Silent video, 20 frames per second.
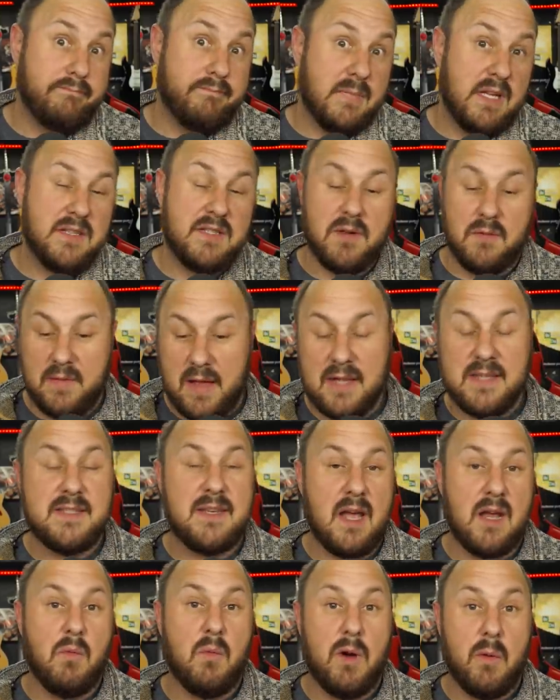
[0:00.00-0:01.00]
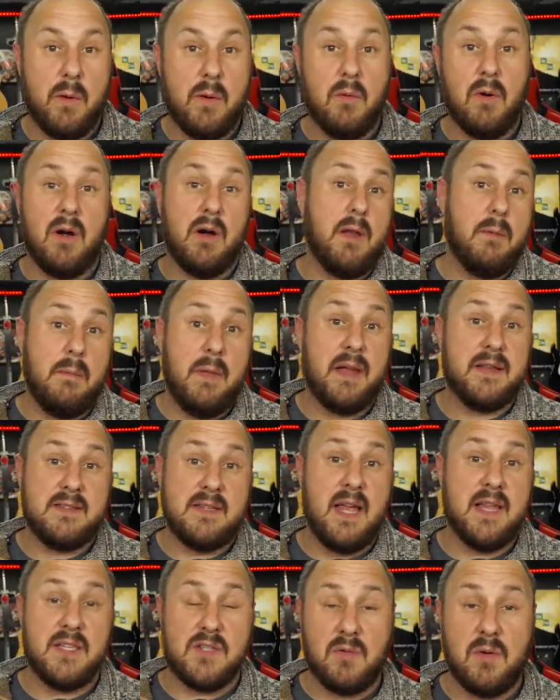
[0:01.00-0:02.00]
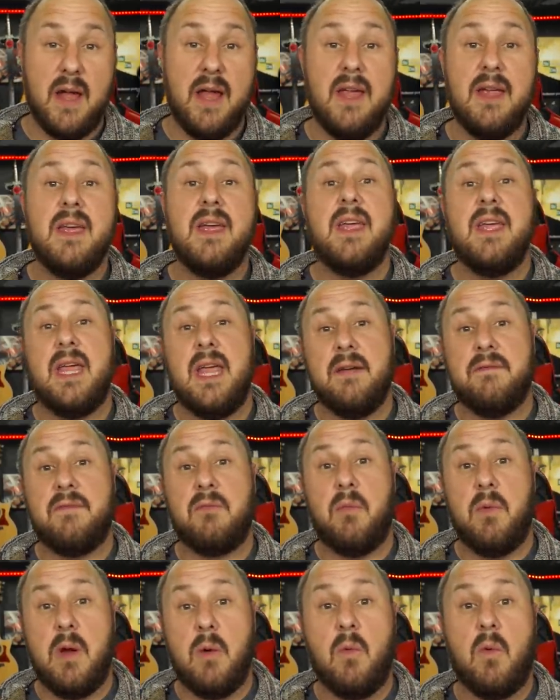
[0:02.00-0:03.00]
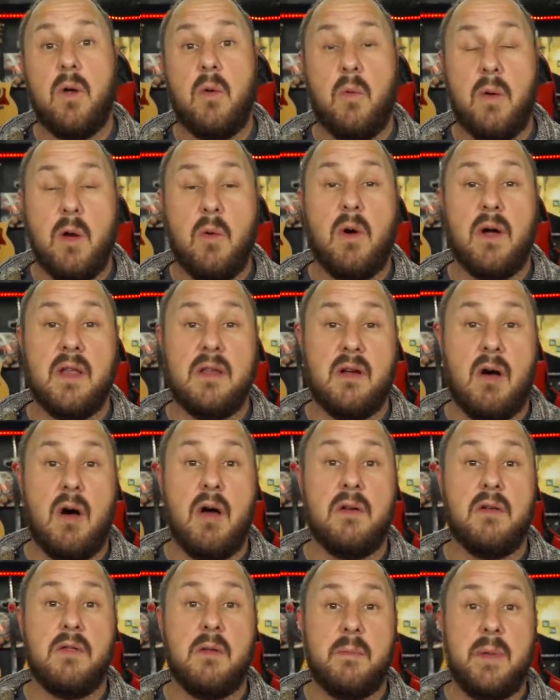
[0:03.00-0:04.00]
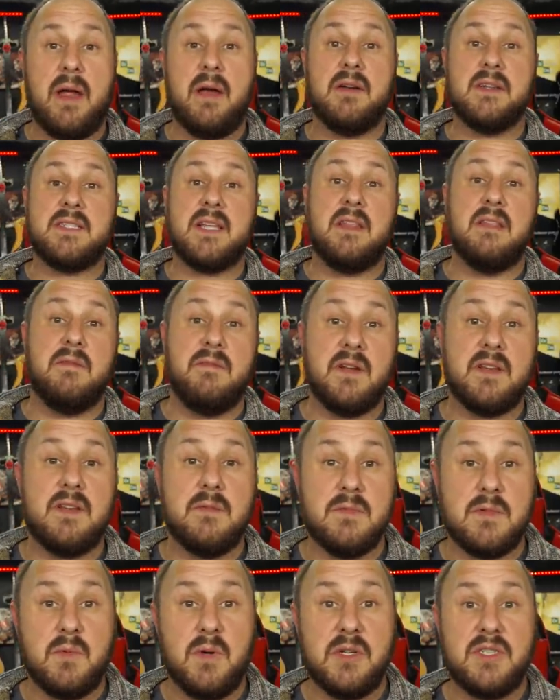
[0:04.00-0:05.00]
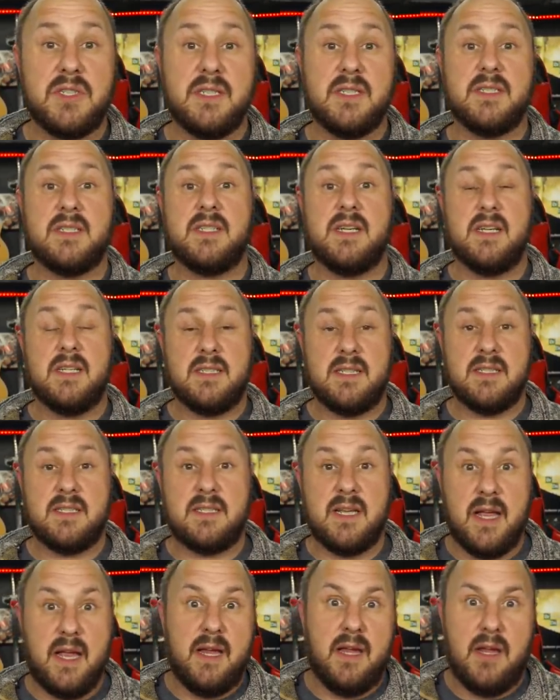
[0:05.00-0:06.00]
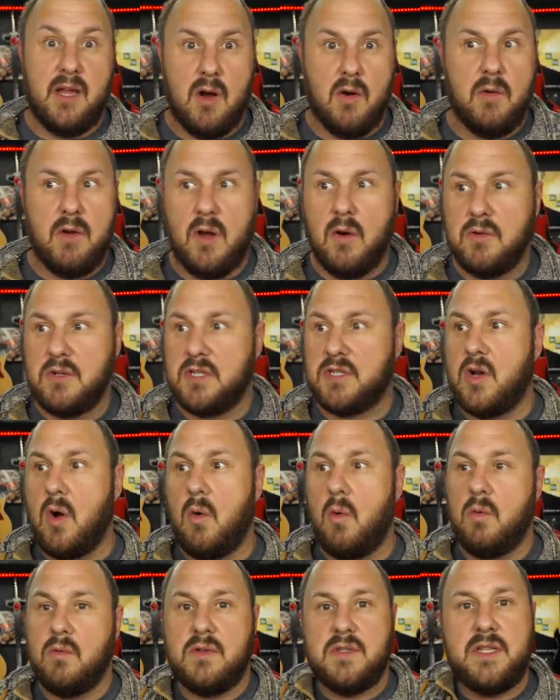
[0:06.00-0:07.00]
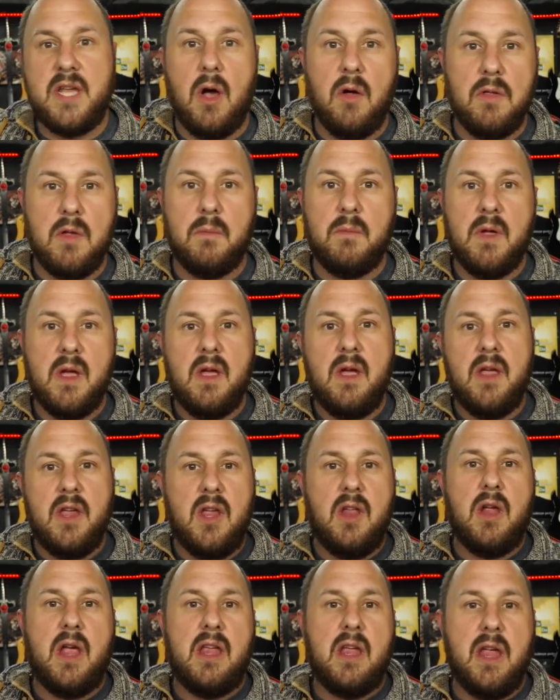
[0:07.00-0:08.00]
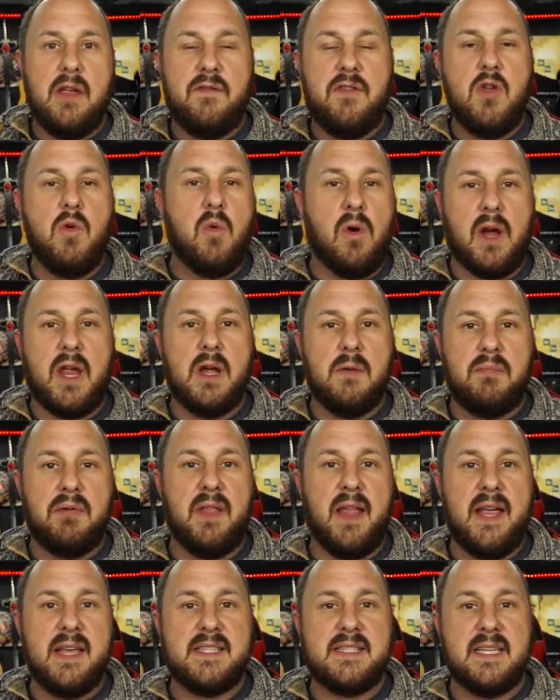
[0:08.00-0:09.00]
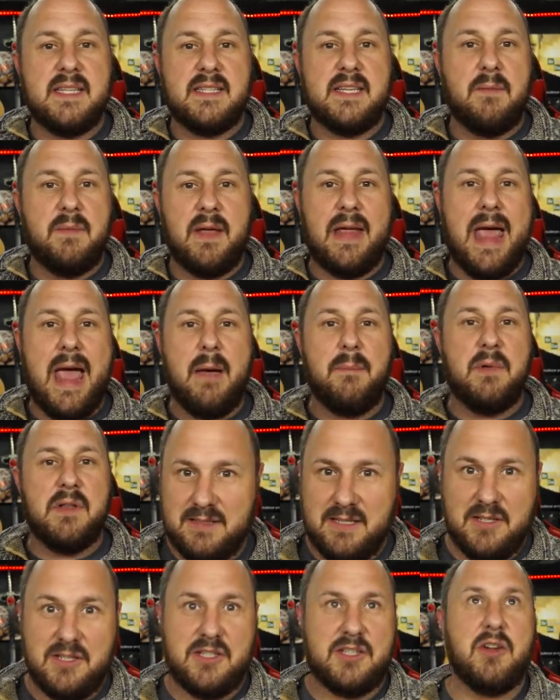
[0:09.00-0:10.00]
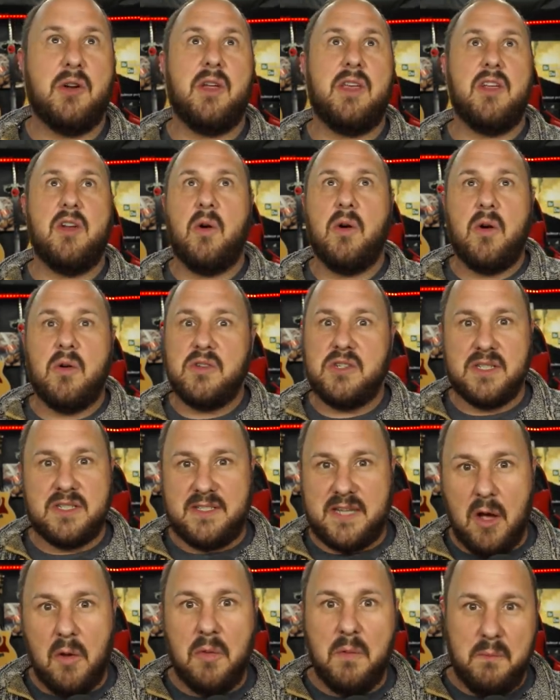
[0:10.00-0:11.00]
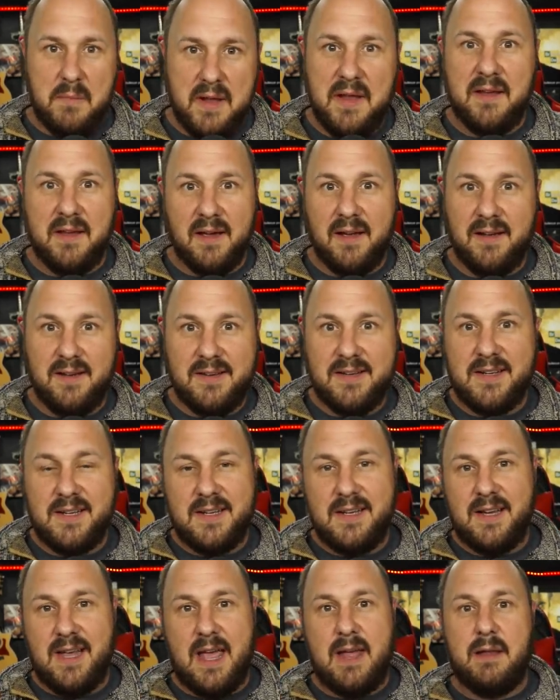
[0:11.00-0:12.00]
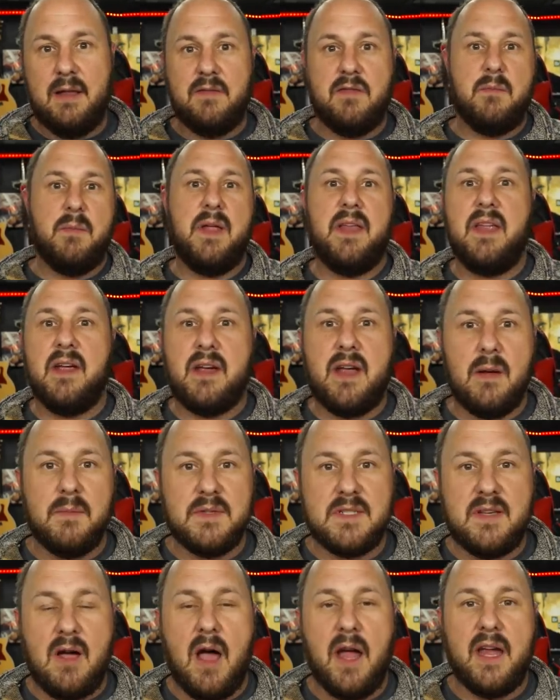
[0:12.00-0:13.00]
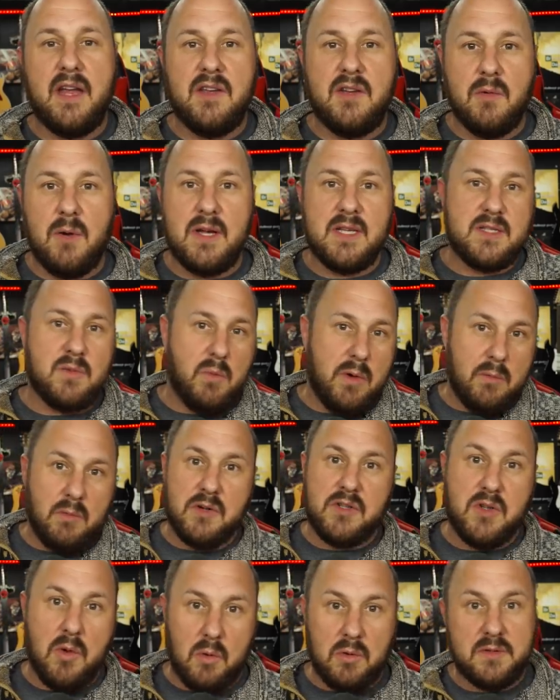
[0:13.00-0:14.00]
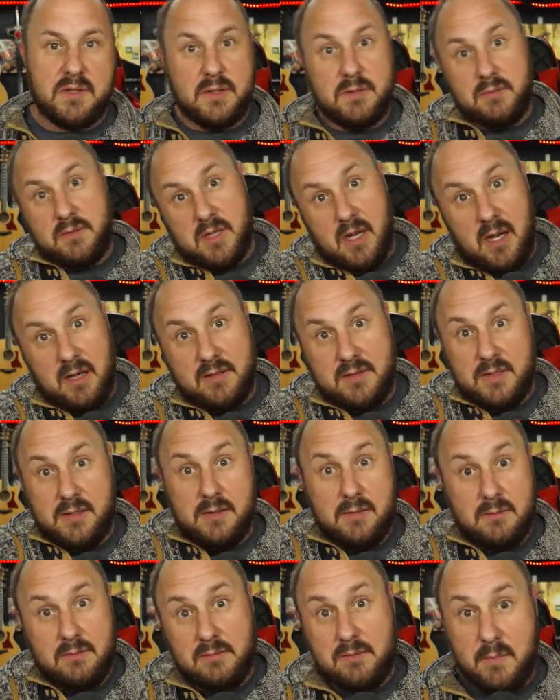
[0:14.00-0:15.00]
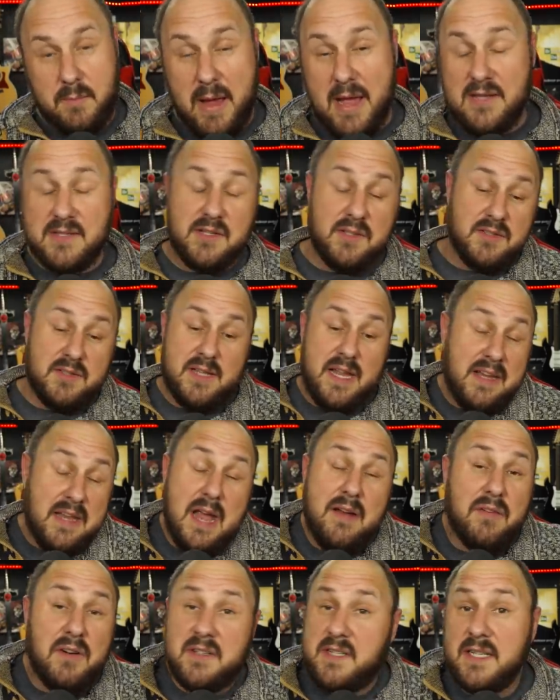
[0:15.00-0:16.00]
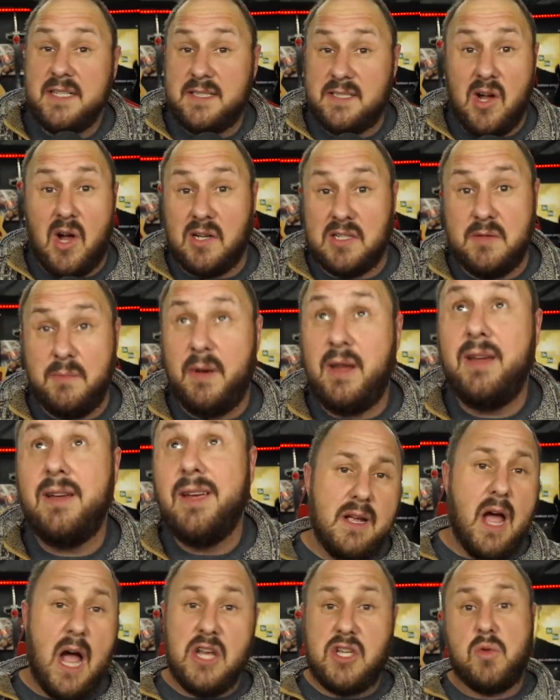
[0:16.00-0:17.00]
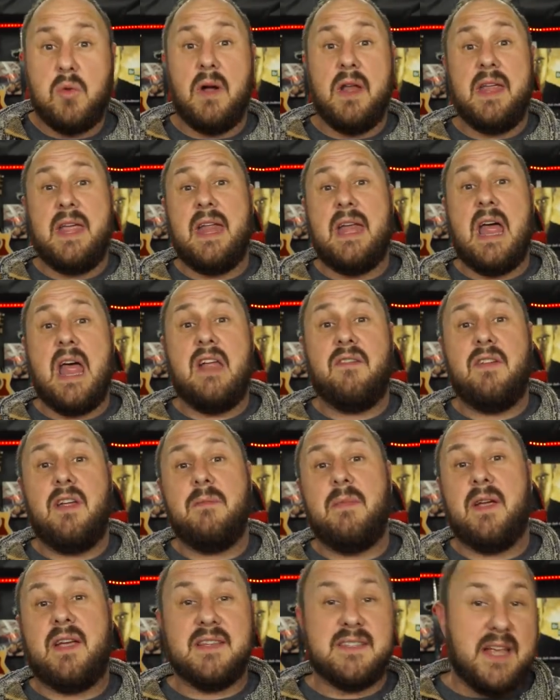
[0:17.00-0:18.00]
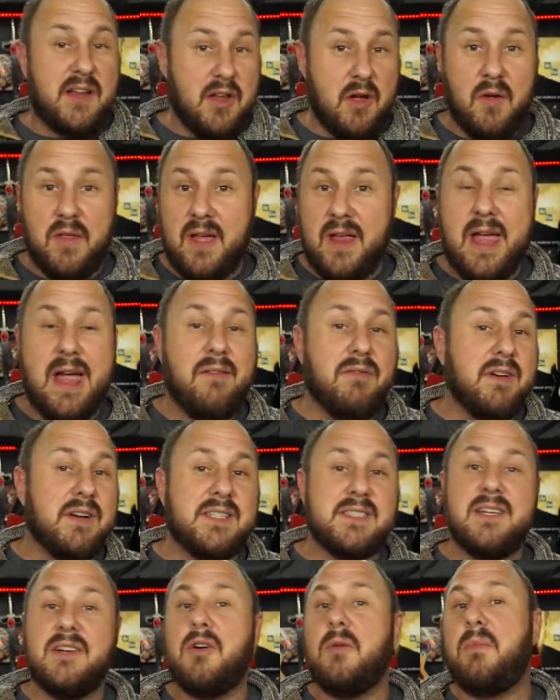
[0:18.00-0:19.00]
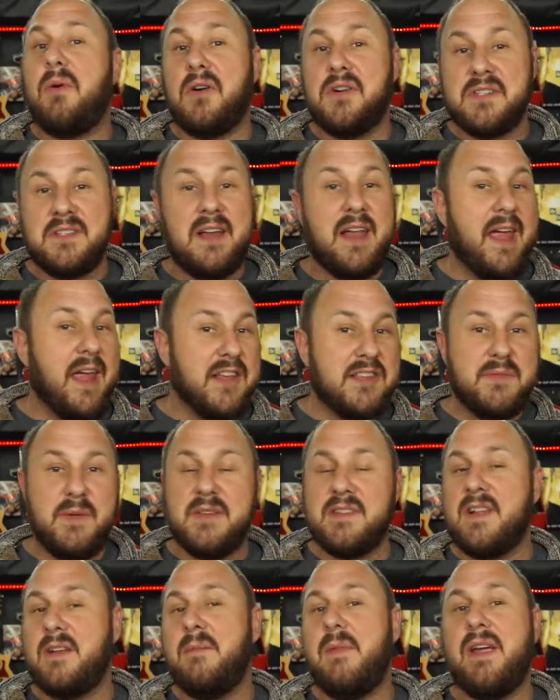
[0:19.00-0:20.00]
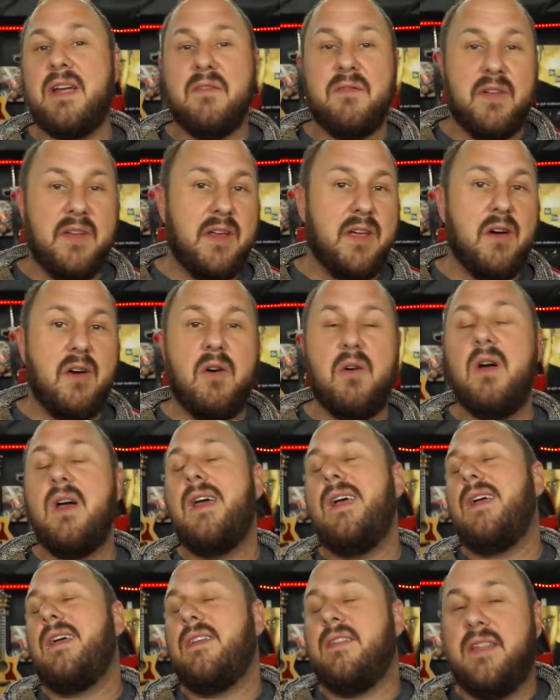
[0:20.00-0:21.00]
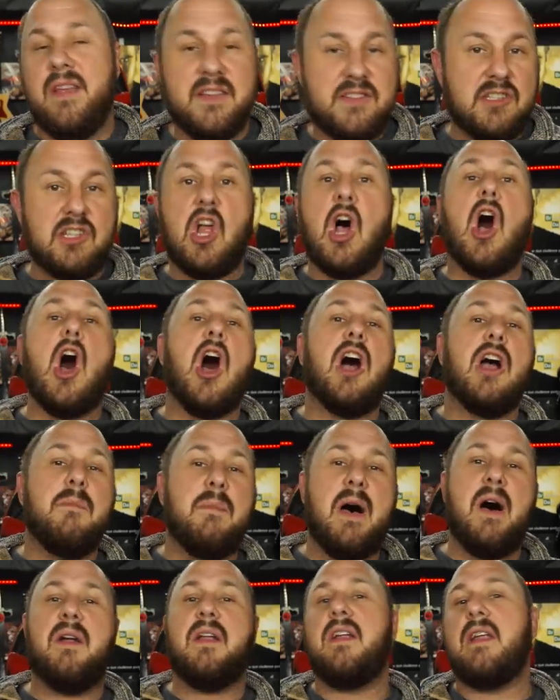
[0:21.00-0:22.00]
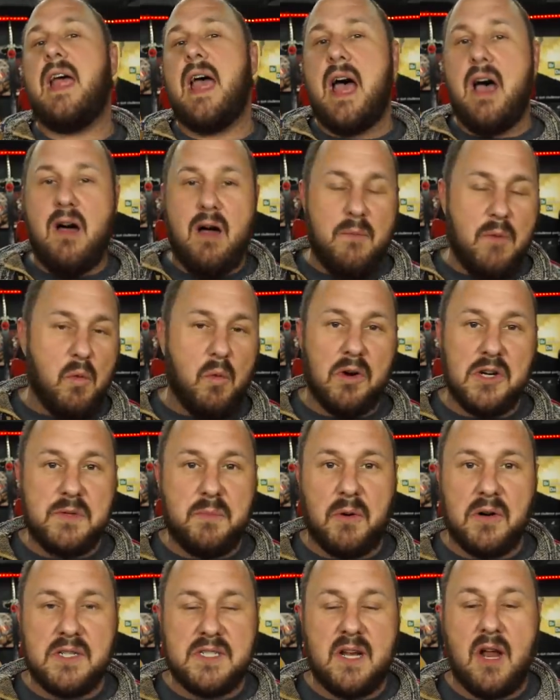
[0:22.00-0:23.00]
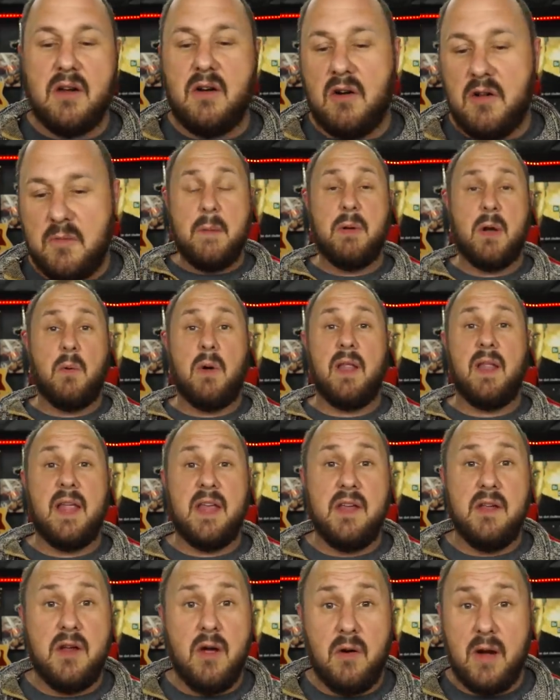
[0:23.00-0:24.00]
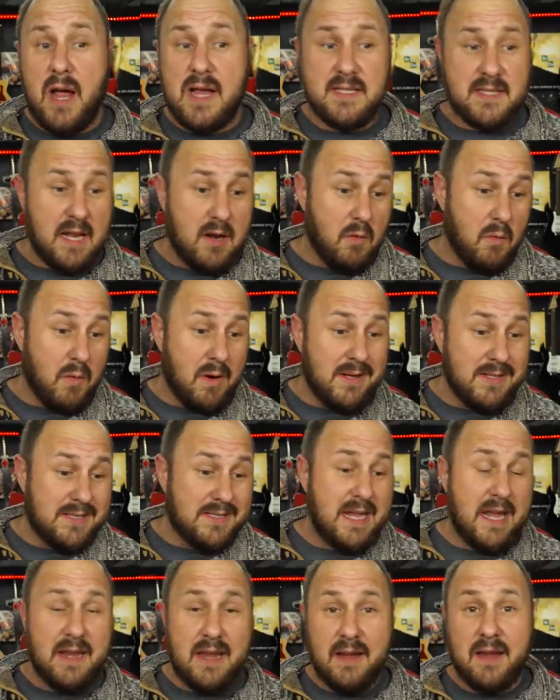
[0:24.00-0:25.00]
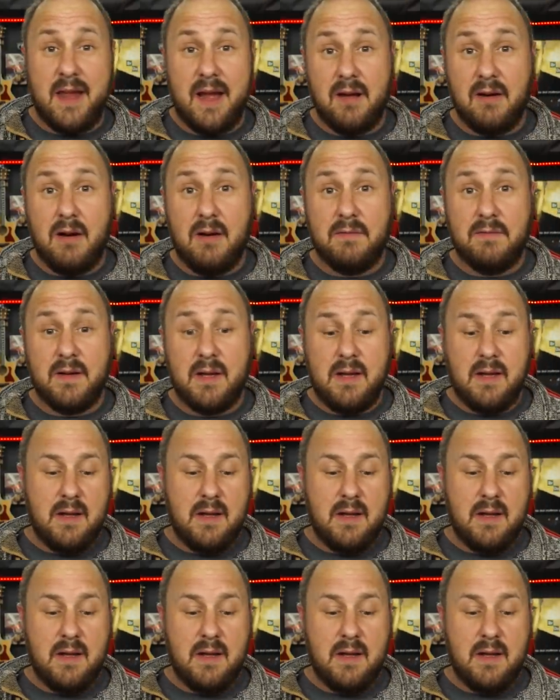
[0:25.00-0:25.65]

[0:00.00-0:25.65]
And so that's kind of where we were. And it made sense, right? If we we wanted to honor the parents and the victim's wishes to say, you know, you don't just go tell them if you work at a place and something happens, you just don't you don't go just tell the media. And if the media comes talking to us, we were told to talk to the pastors. They never did talk to me. I just want to get ahead of it because I know that every single person that hates me is going to make a video this long about it and how I'm the worst person on earth. But I want to let you know, guys, that it was taken care of.